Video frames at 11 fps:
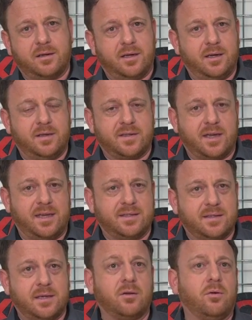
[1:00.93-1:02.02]
It is a
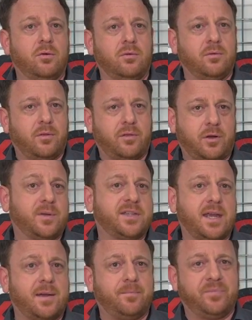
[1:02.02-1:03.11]
single
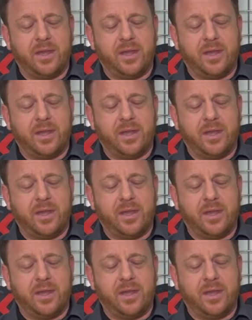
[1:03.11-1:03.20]
thermostat,